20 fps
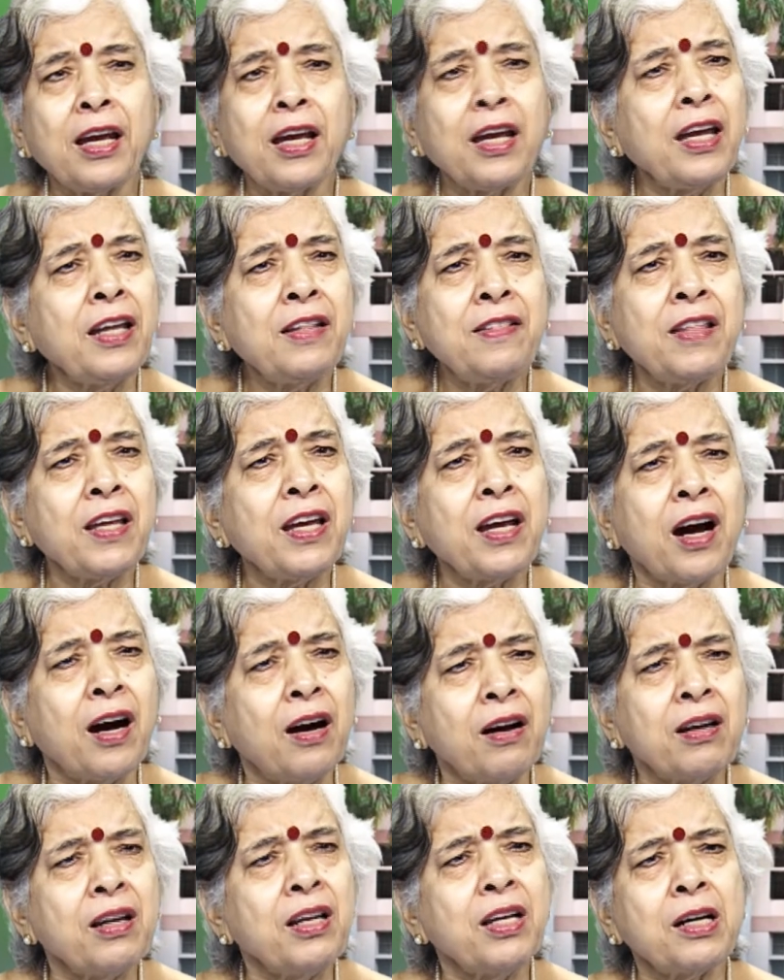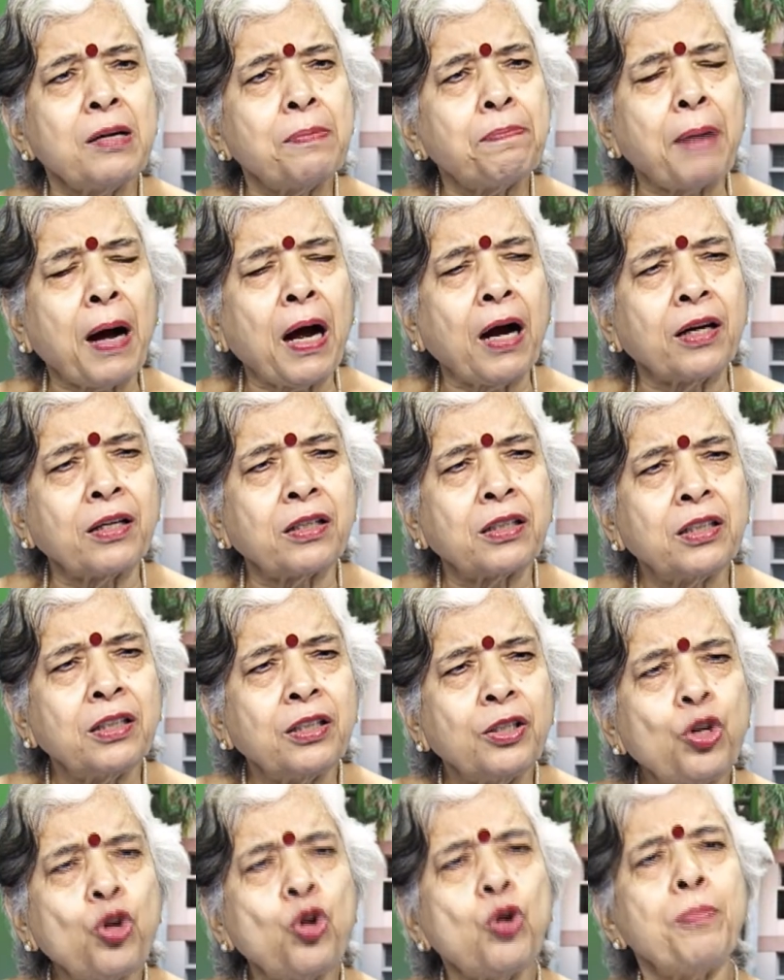in the earlier part,
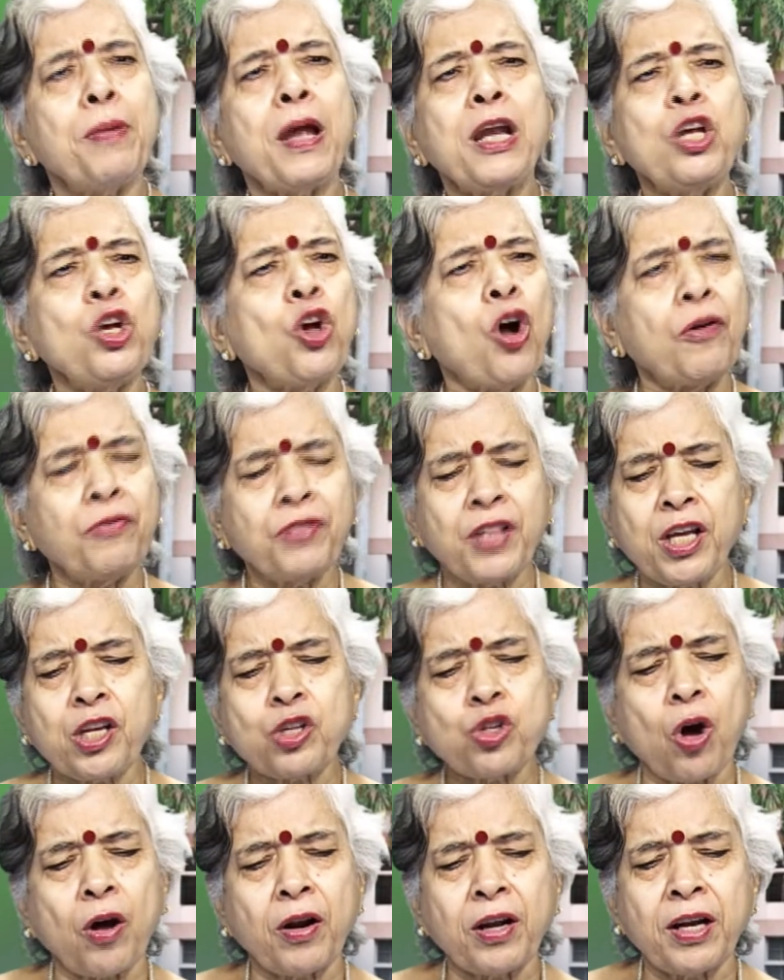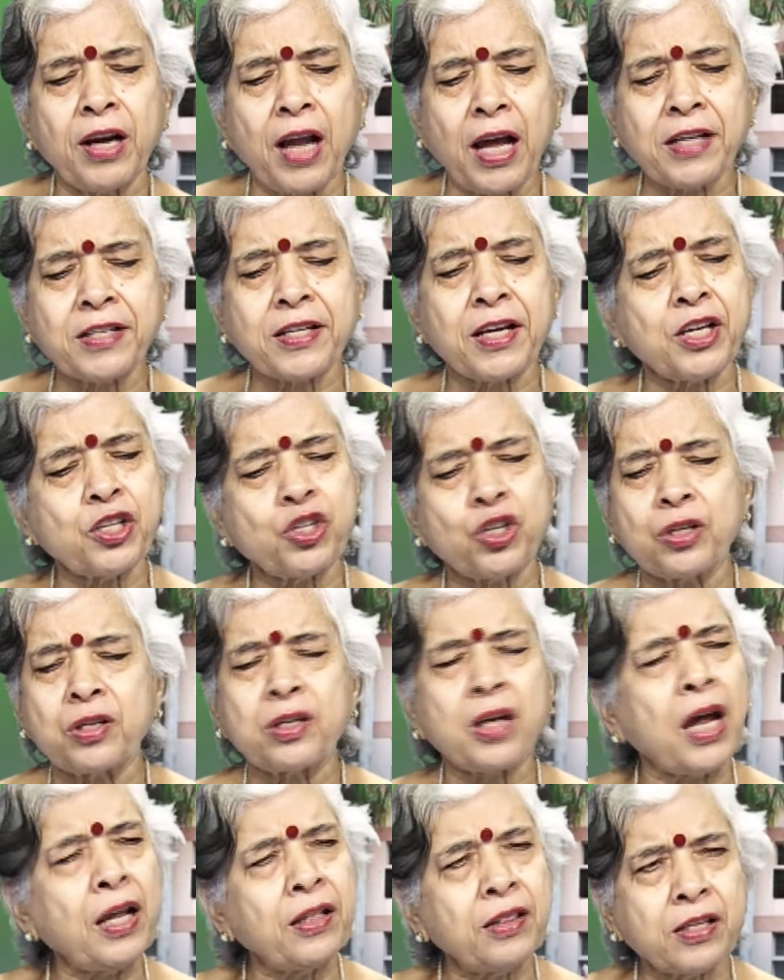many of these organizations,
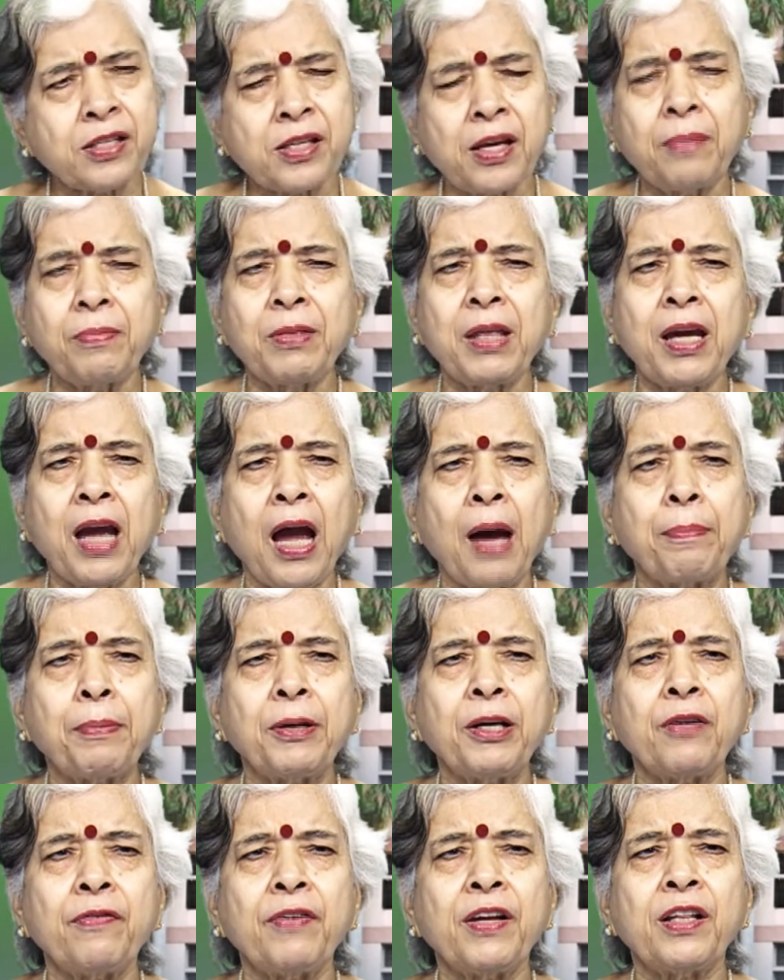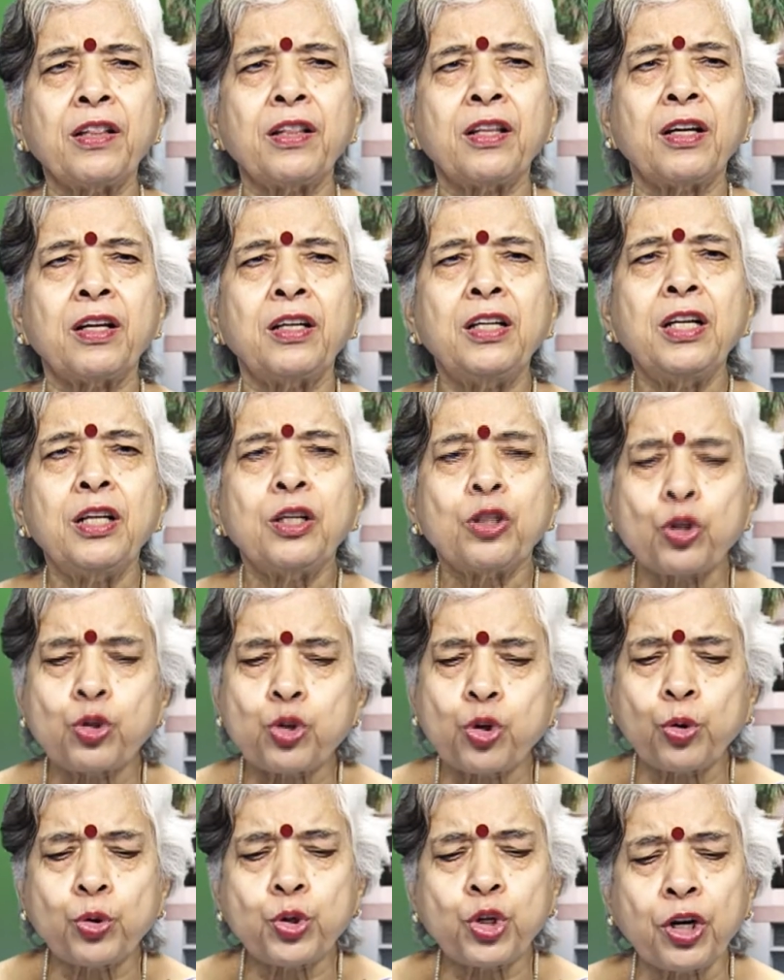and the same thing happened with the
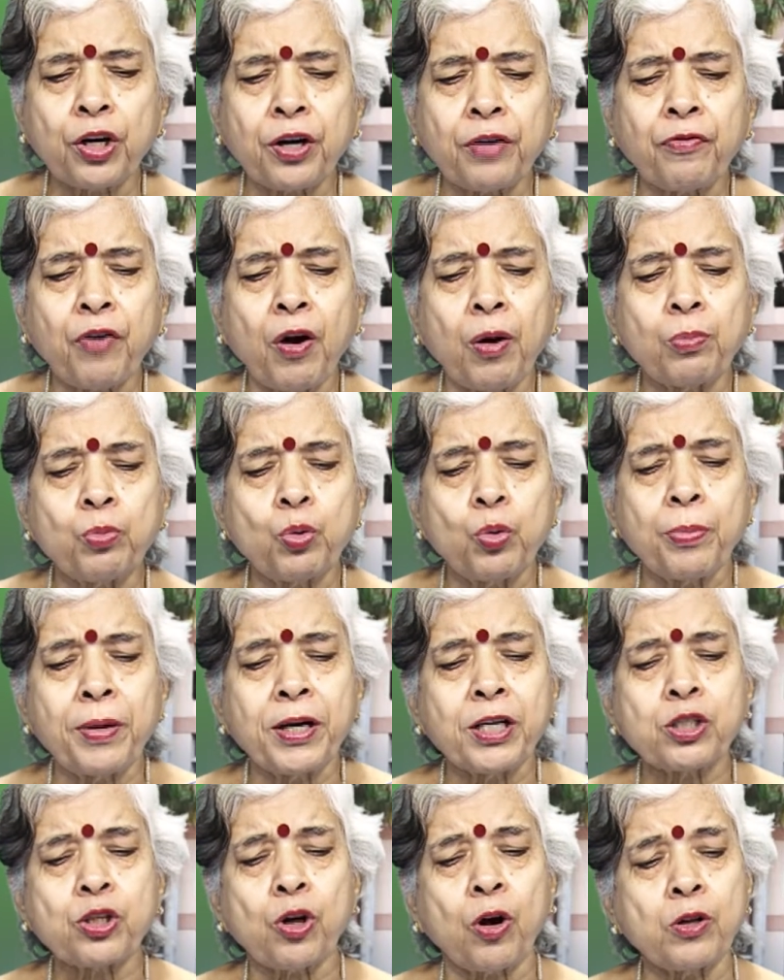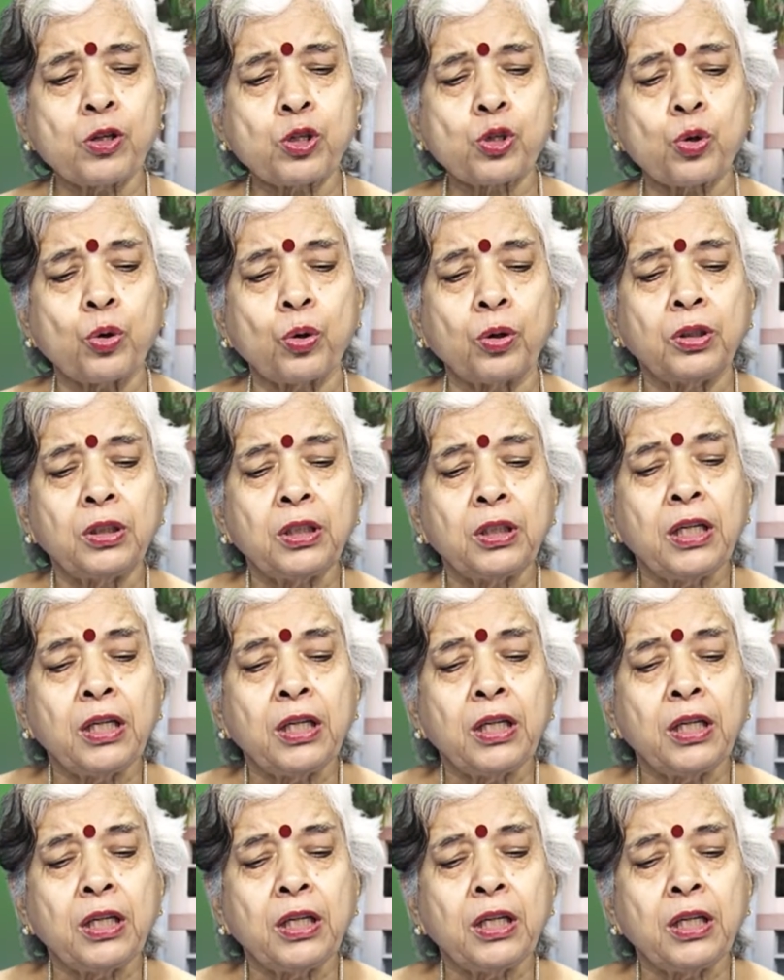social reform movements also,